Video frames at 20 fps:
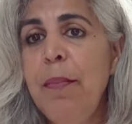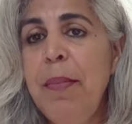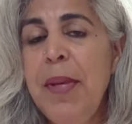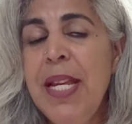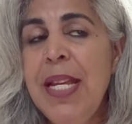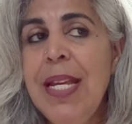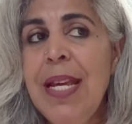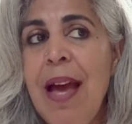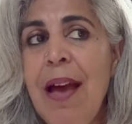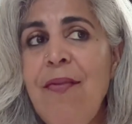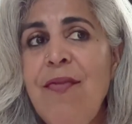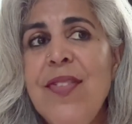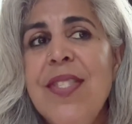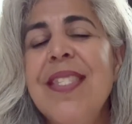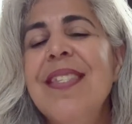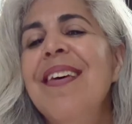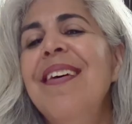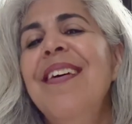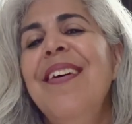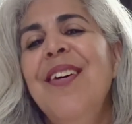
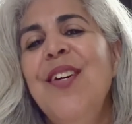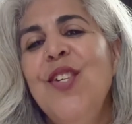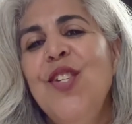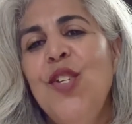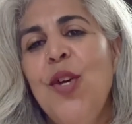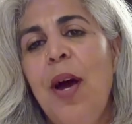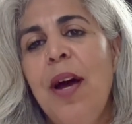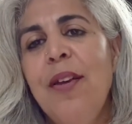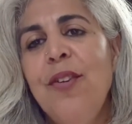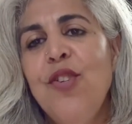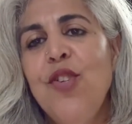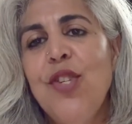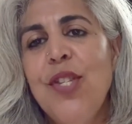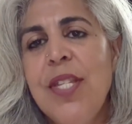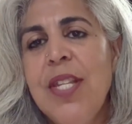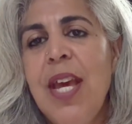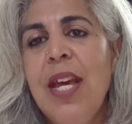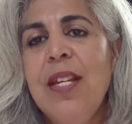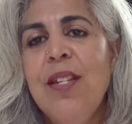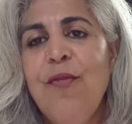PDFs, to
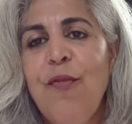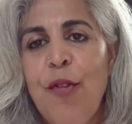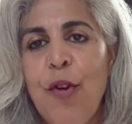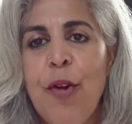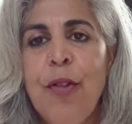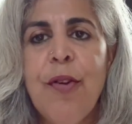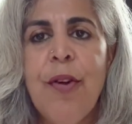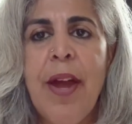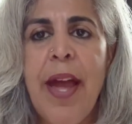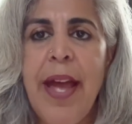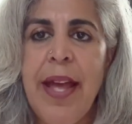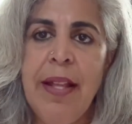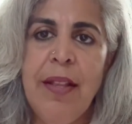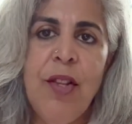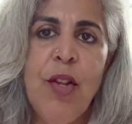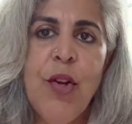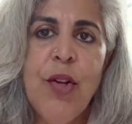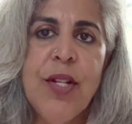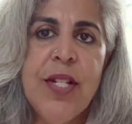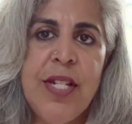understand further and
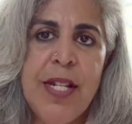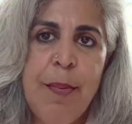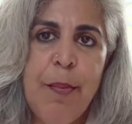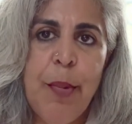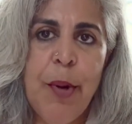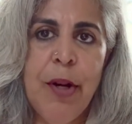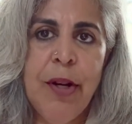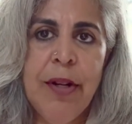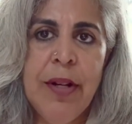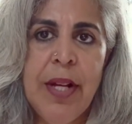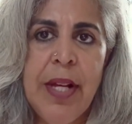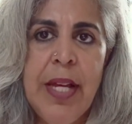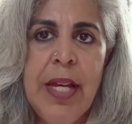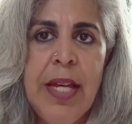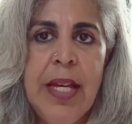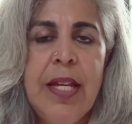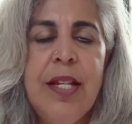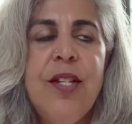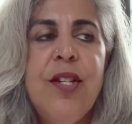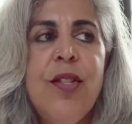look deeper
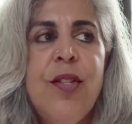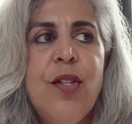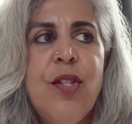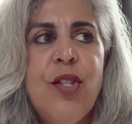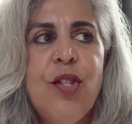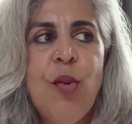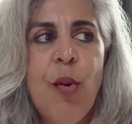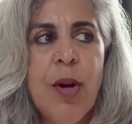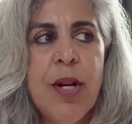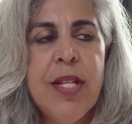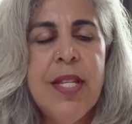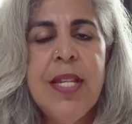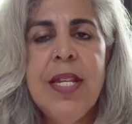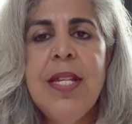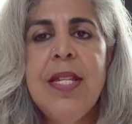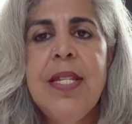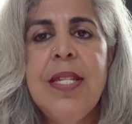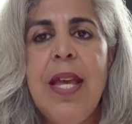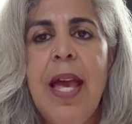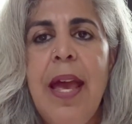into the
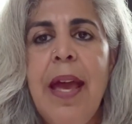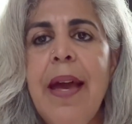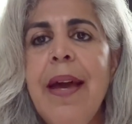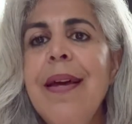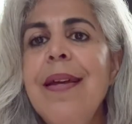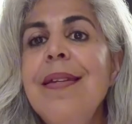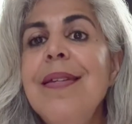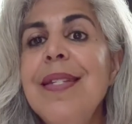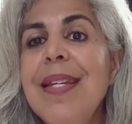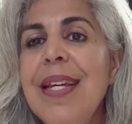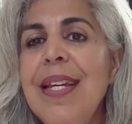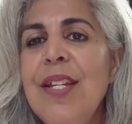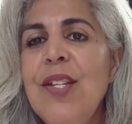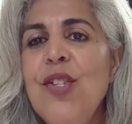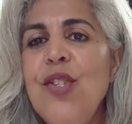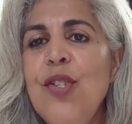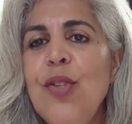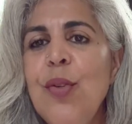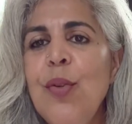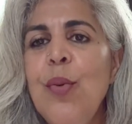sources and
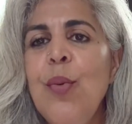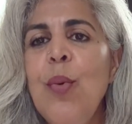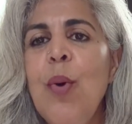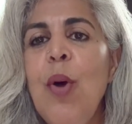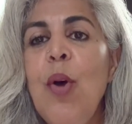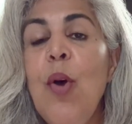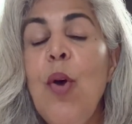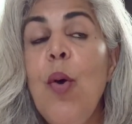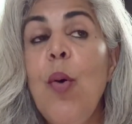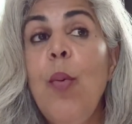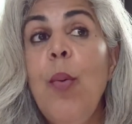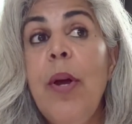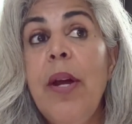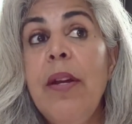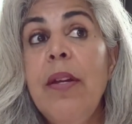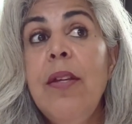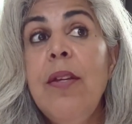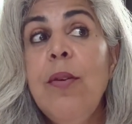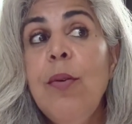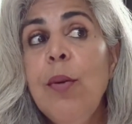into where
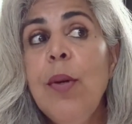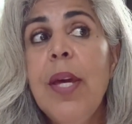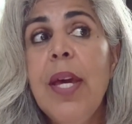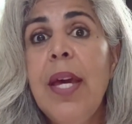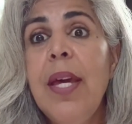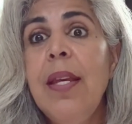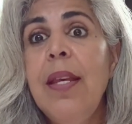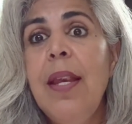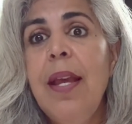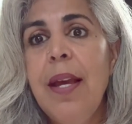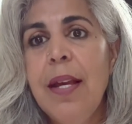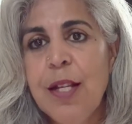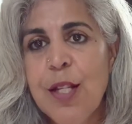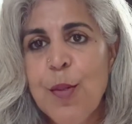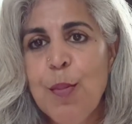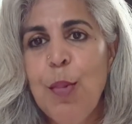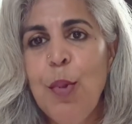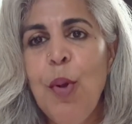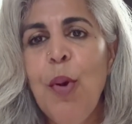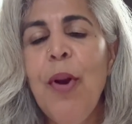you can
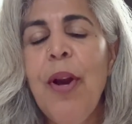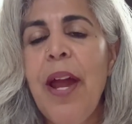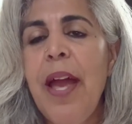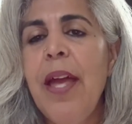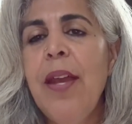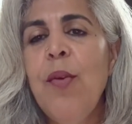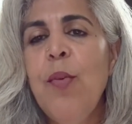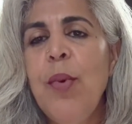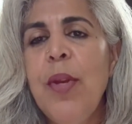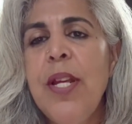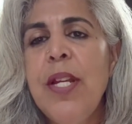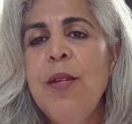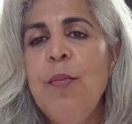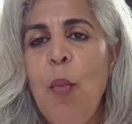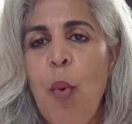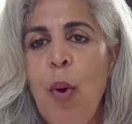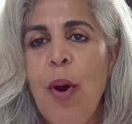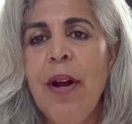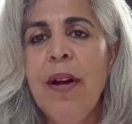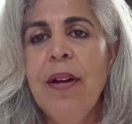explore and read
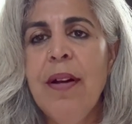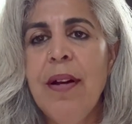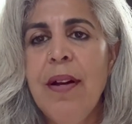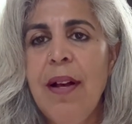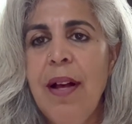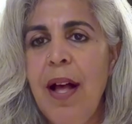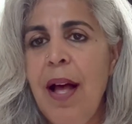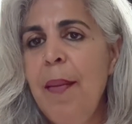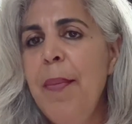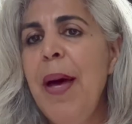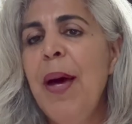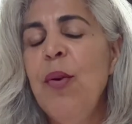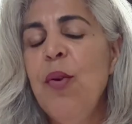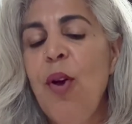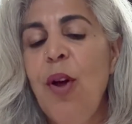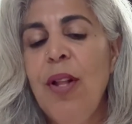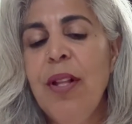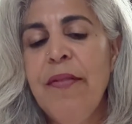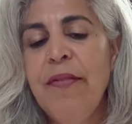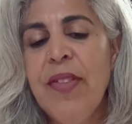more about
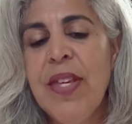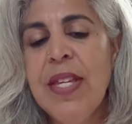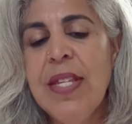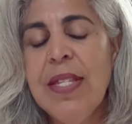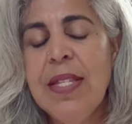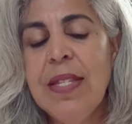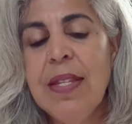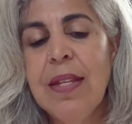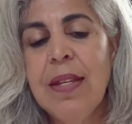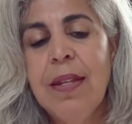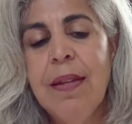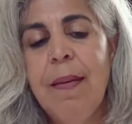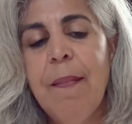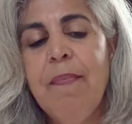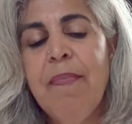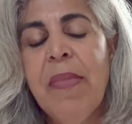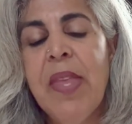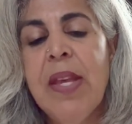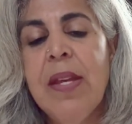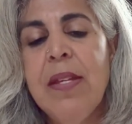all of these.
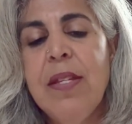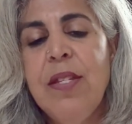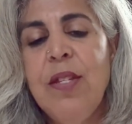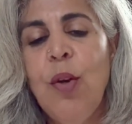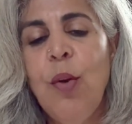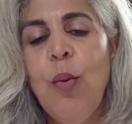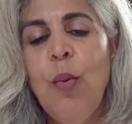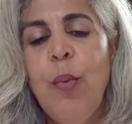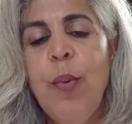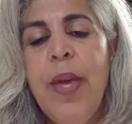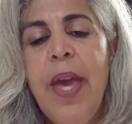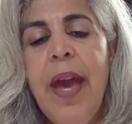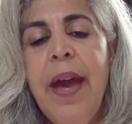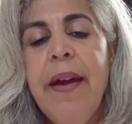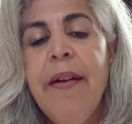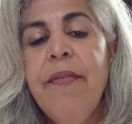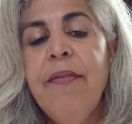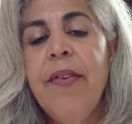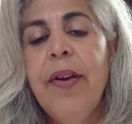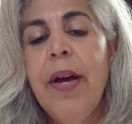So we
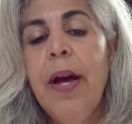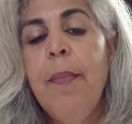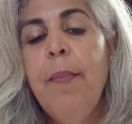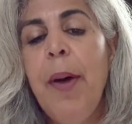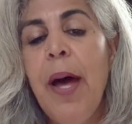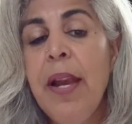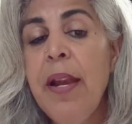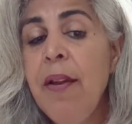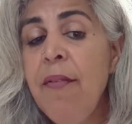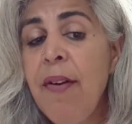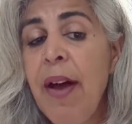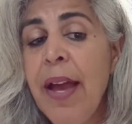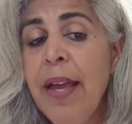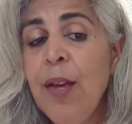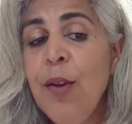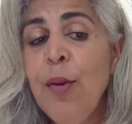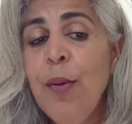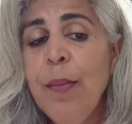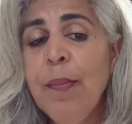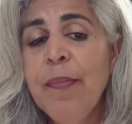have Apana
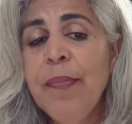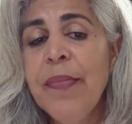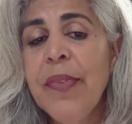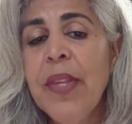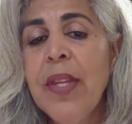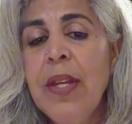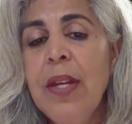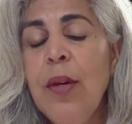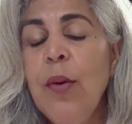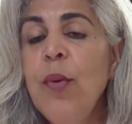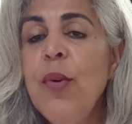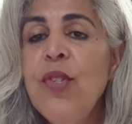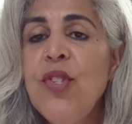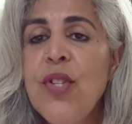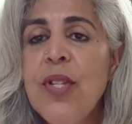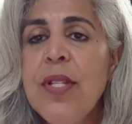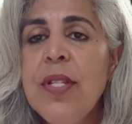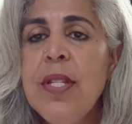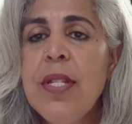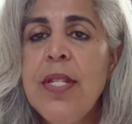Vayu, which
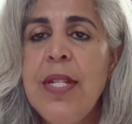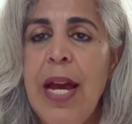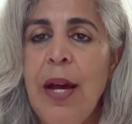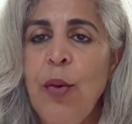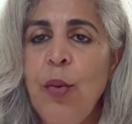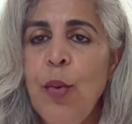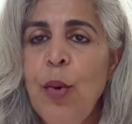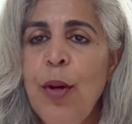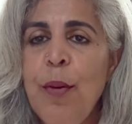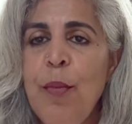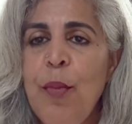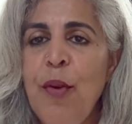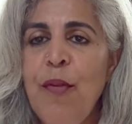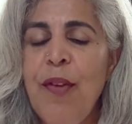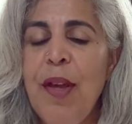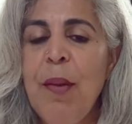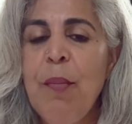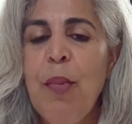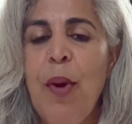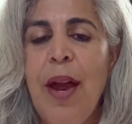is the downward
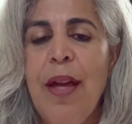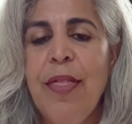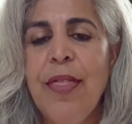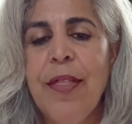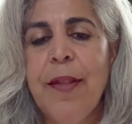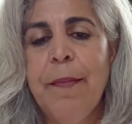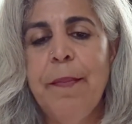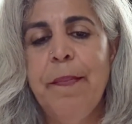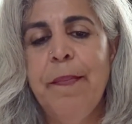moving breath.